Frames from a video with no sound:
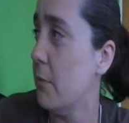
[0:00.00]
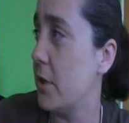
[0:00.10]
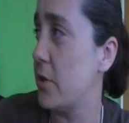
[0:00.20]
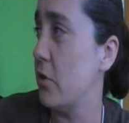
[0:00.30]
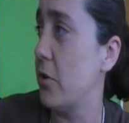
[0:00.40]

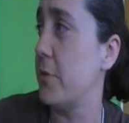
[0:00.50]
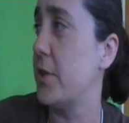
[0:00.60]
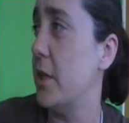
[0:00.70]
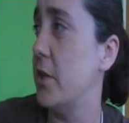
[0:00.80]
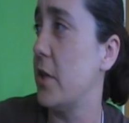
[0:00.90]
but it's not the
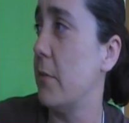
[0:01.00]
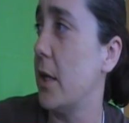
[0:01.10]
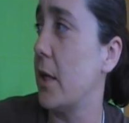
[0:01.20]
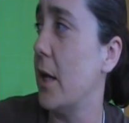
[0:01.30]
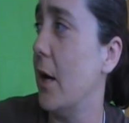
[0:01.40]
percentage they're
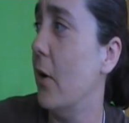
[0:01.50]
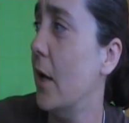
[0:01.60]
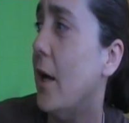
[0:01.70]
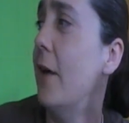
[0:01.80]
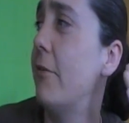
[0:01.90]
making out.
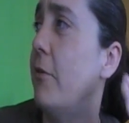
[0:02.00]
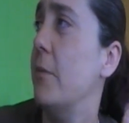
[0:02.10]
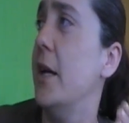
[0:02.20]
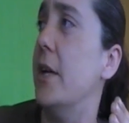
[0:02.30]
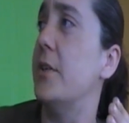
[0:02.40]
And from
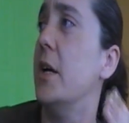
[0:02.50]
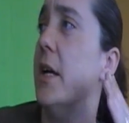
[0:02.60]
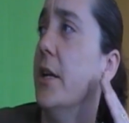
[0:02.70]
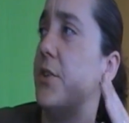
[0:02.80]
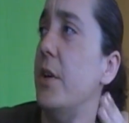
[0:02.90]
this,
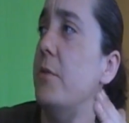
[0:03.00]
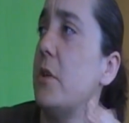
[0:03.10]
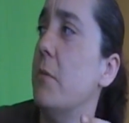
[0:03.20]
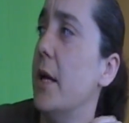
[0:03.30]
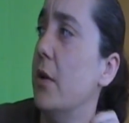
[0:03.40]
it seems
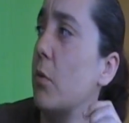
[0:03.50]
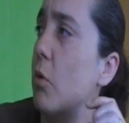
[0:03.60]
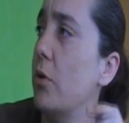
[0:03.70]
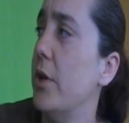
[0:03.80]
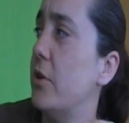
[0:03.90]
to me that
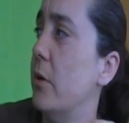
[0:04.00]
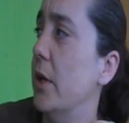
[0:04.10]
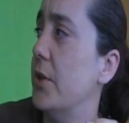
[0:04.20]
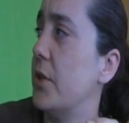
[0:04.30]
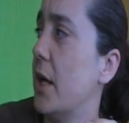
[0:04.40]
what they're doing
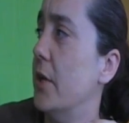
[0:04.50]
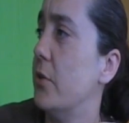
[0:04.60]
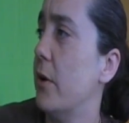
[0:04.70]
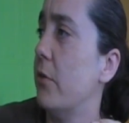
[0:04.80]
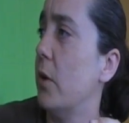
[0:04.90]
is saying
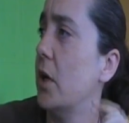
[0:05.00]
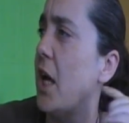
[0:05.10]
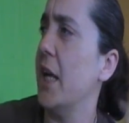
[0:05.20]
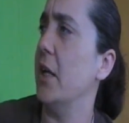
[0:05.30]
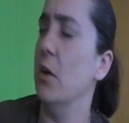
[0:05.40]
to everyone,
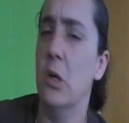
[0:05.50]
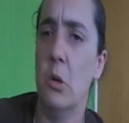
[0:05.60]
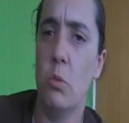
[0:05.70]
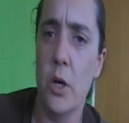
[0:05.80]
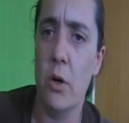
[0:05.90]
hey,
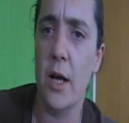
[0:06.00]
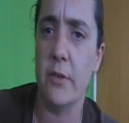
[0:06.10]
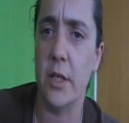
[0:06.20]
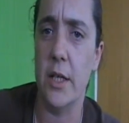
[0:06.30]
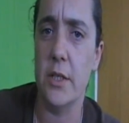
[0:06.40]
we're not
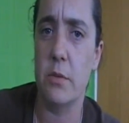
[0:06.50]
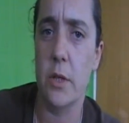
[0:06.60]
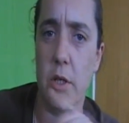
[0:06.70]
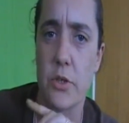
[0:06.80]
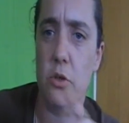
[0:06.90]
having this,
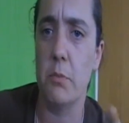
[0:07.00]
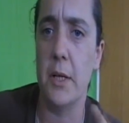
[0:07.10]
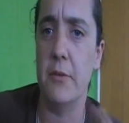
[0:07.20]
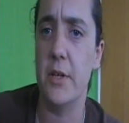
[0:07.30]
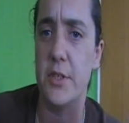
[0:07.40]
we're going to stop
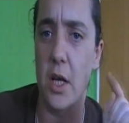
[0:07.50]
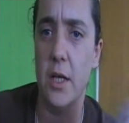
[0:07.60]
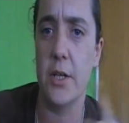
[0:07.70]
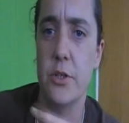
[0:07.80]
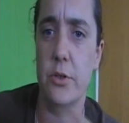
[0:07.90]
benefits
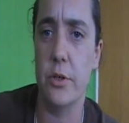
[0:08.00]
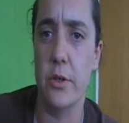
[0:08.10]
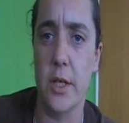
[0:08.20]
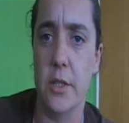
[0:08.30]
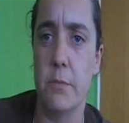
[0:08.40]
unless you do this.